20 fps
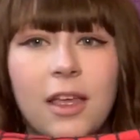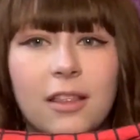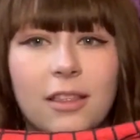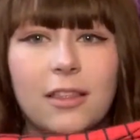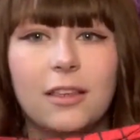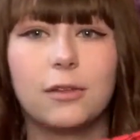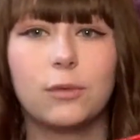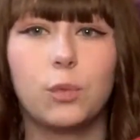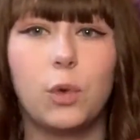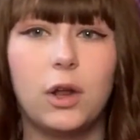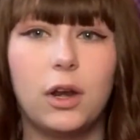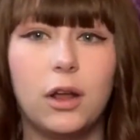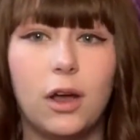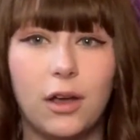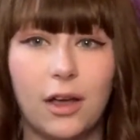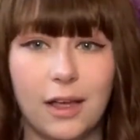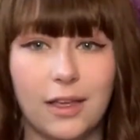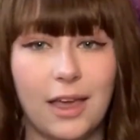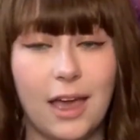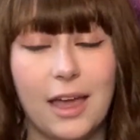This one,
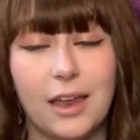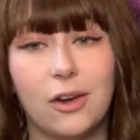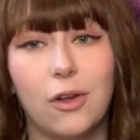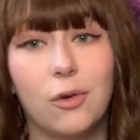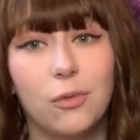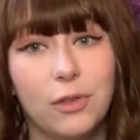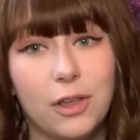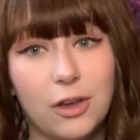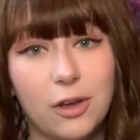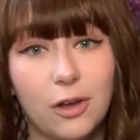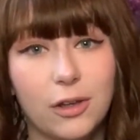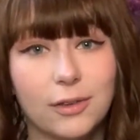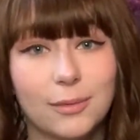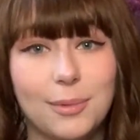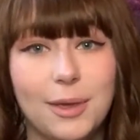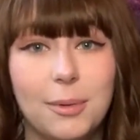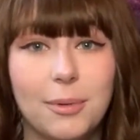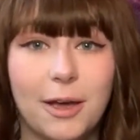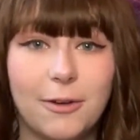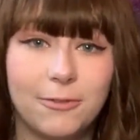again, only cost
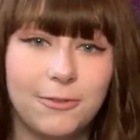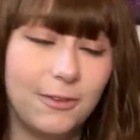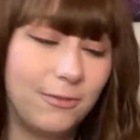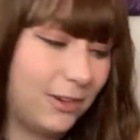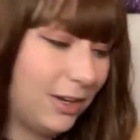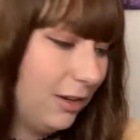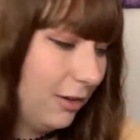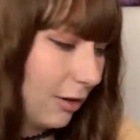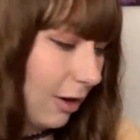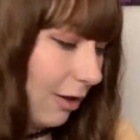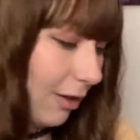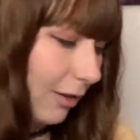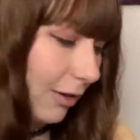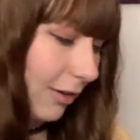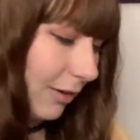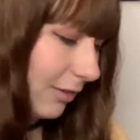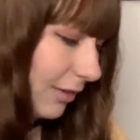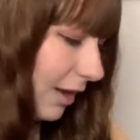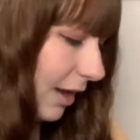me about $15,